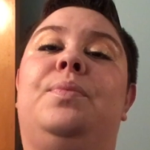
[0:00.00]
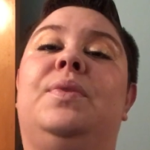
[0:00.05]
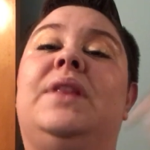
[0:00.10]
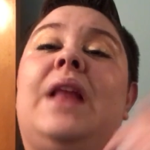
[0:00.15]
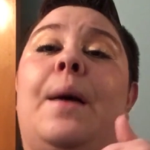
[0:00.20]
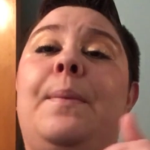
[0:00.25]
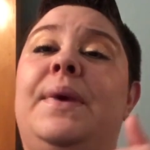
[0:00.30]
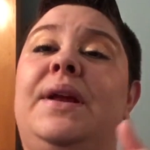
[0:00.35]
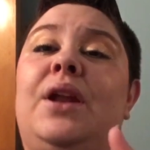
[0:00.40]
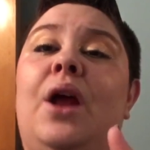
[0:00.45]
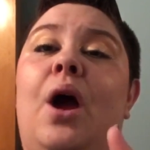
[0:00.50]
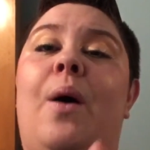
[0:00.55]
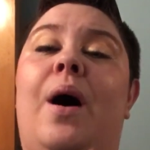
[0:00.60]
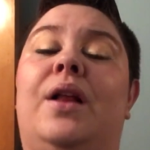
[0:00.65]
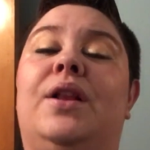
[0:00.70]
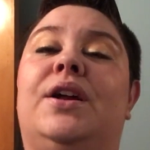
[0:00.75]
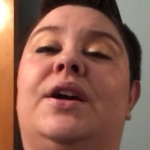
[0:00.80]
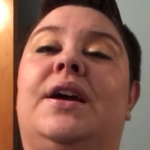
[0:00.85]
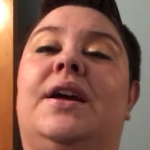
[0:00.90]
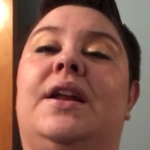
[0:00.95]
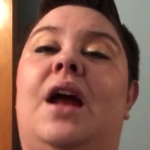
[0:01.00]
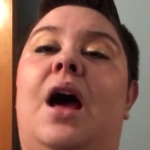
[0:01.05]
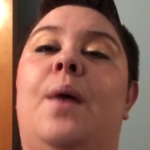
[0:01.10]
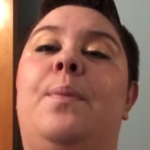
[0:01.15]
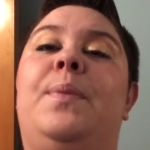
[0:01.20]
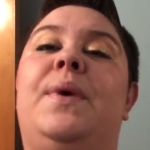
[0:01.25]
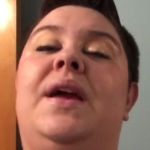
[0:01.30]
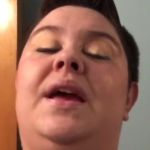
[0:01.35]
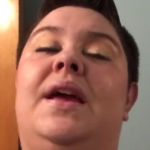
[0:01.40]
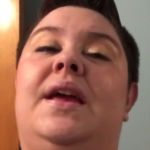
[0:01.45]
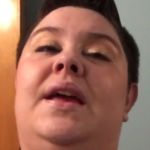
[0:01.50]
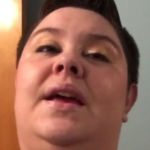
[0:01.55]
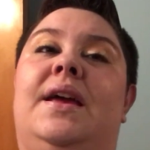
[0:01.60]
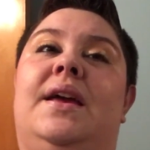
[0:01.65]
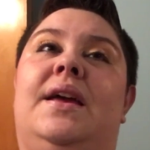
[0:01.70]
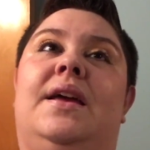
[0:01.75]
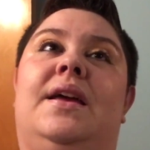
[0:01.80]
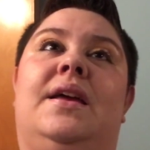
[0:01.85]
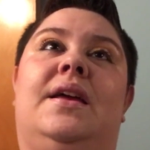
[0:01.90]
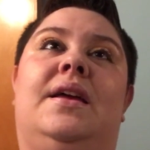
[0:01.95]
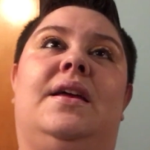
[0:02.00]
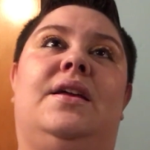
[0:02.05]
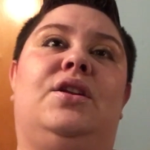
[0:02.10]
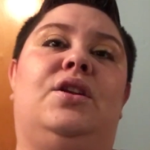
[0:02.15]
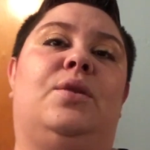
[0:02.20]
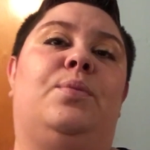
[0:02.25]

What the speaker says: let me know. I'll look it up and